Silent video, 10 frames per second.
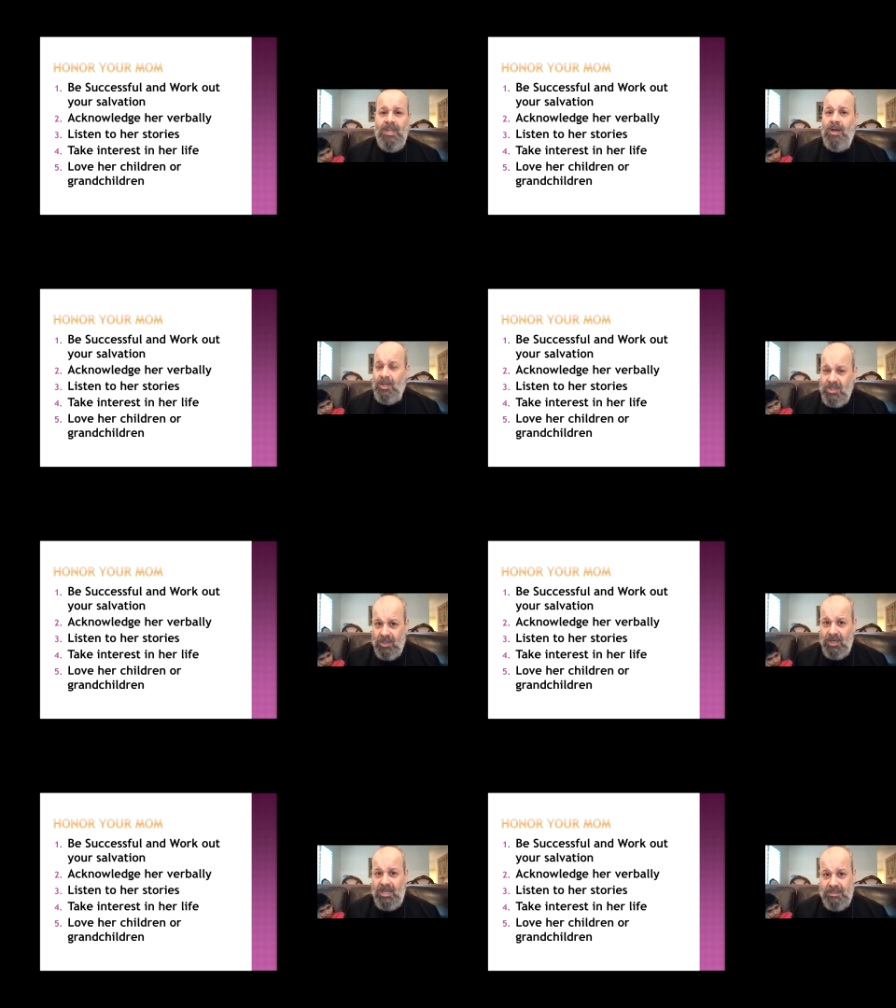also
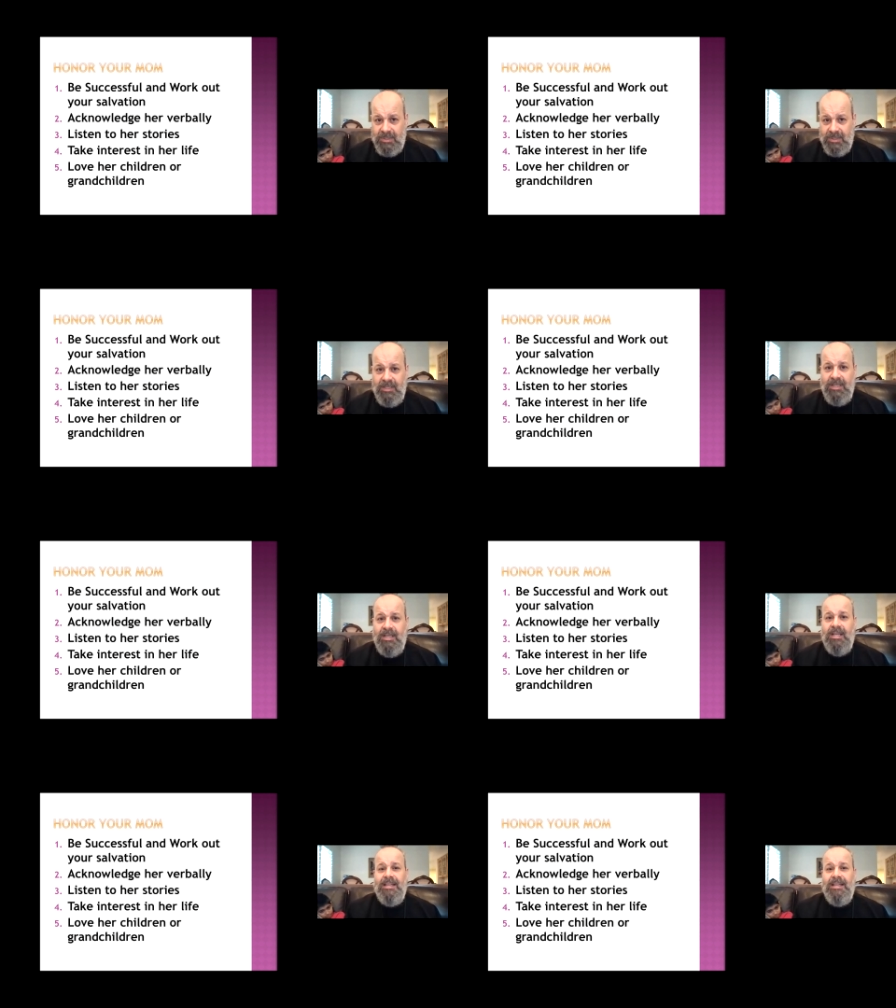a husband,
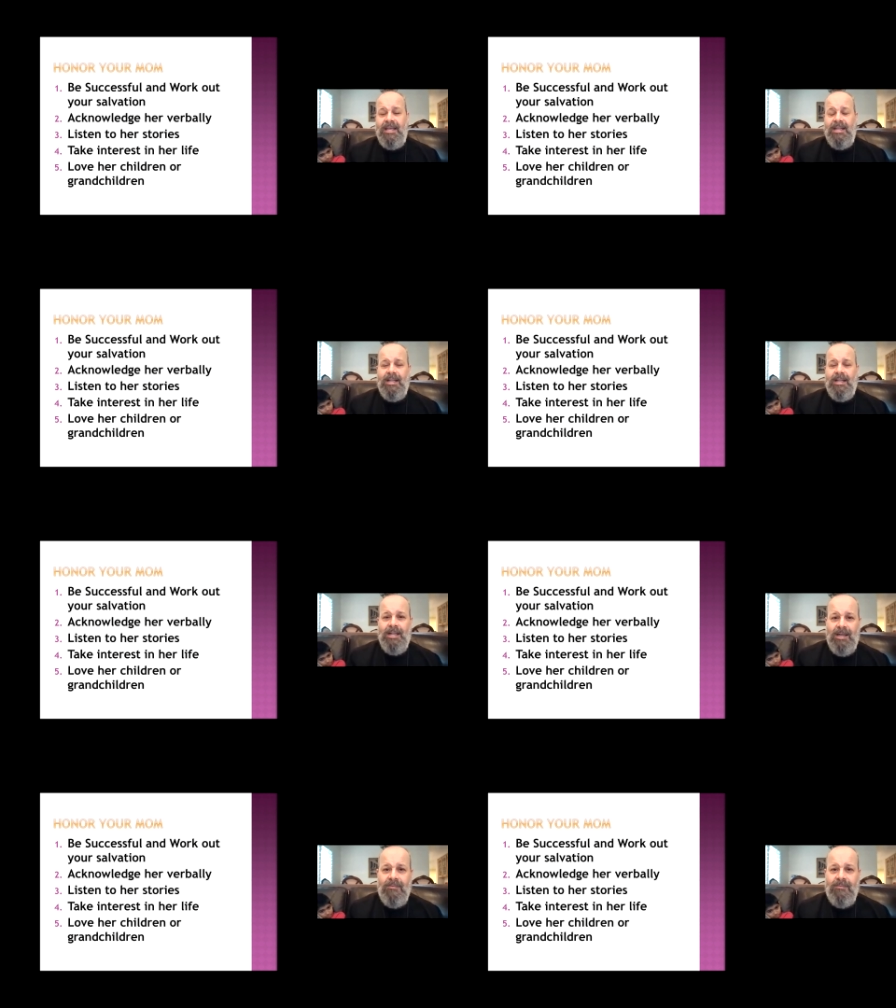then
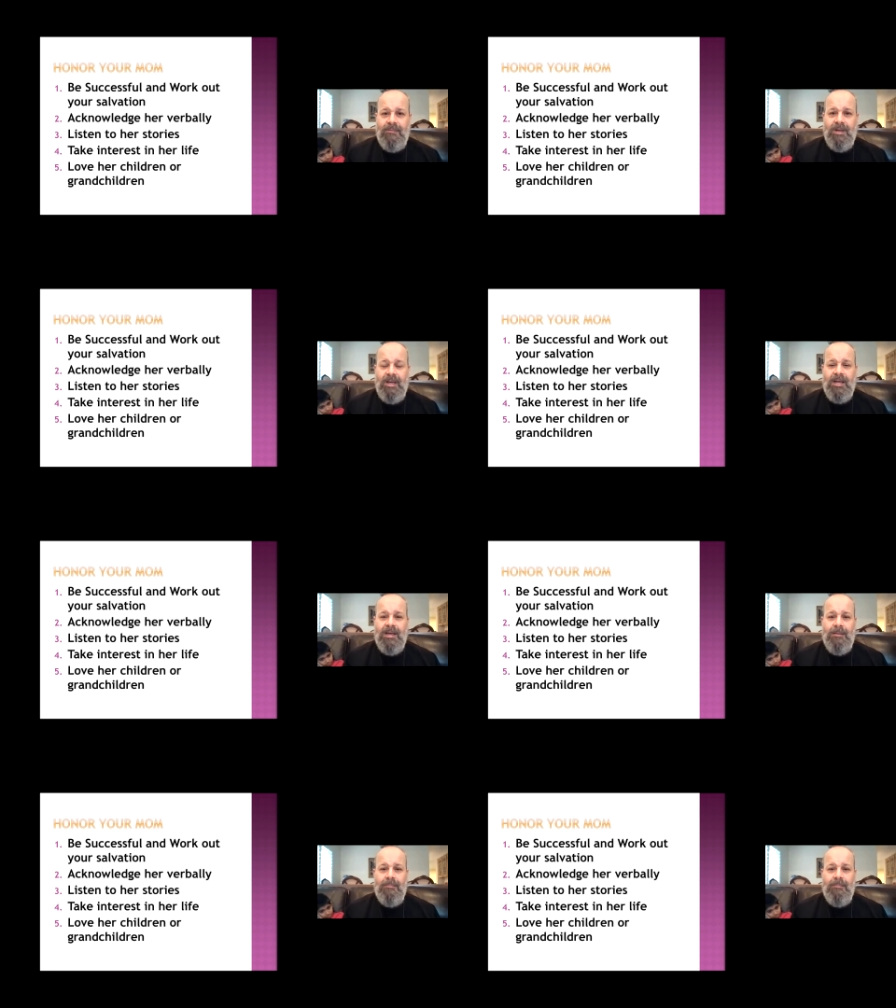love
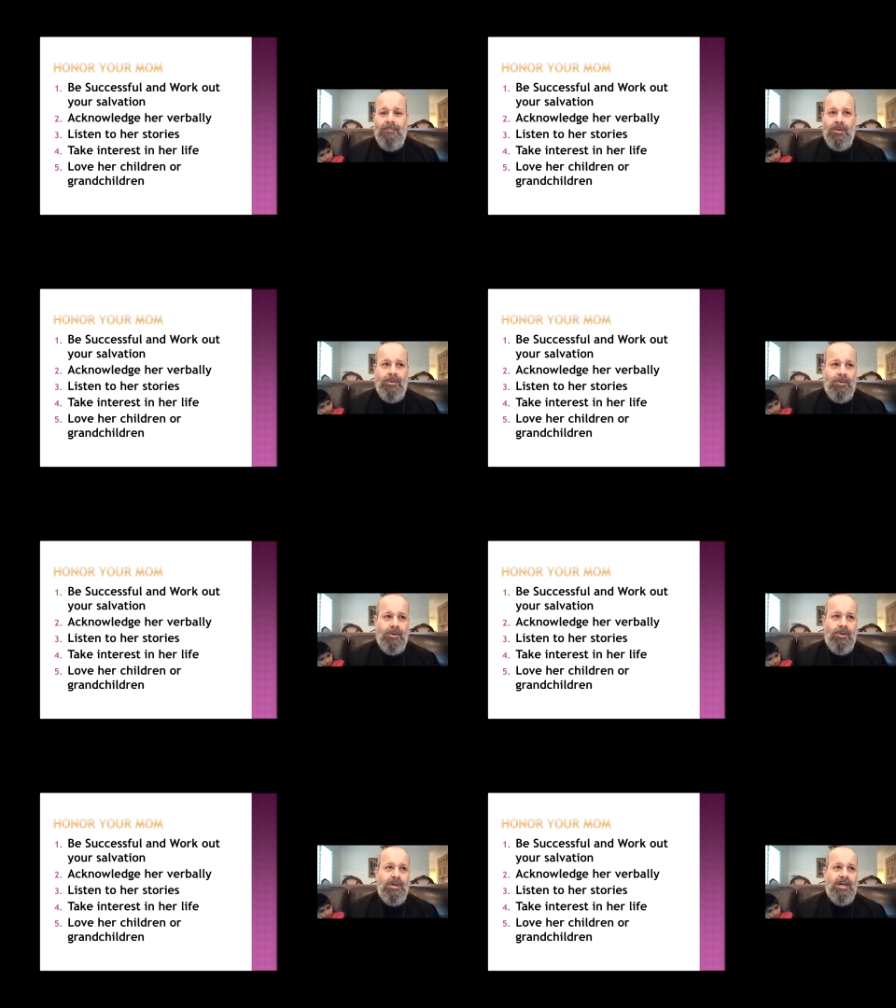um,
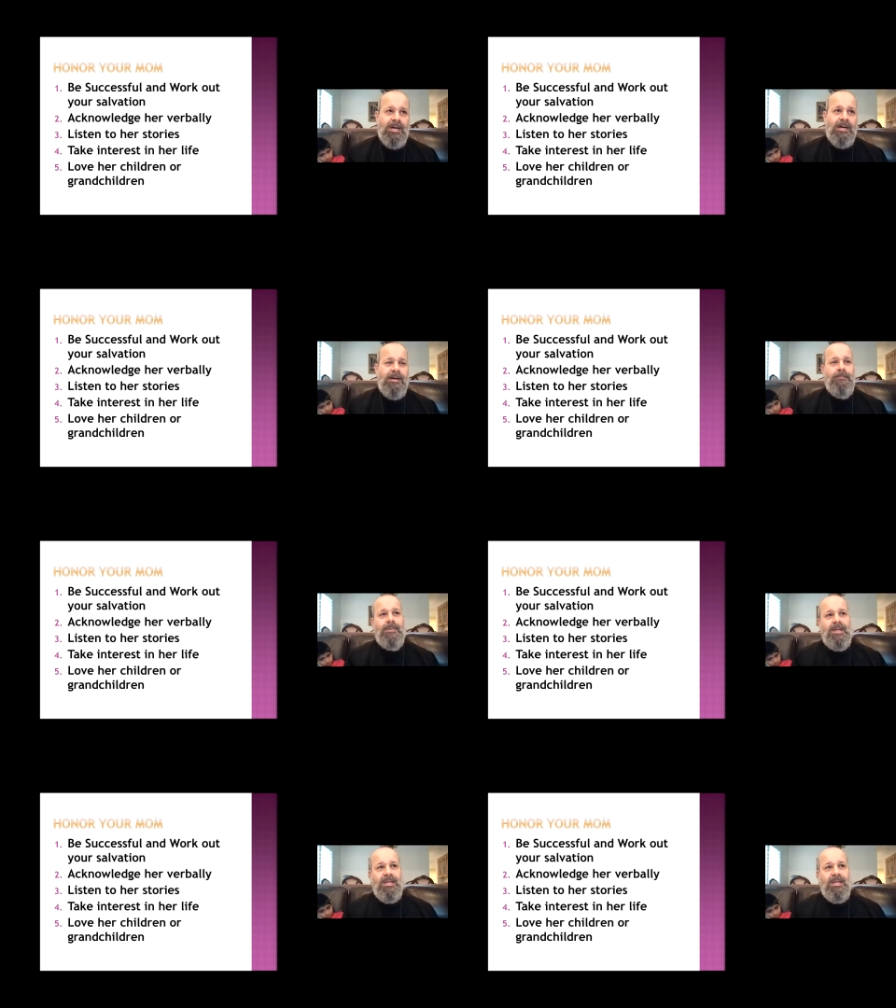your um,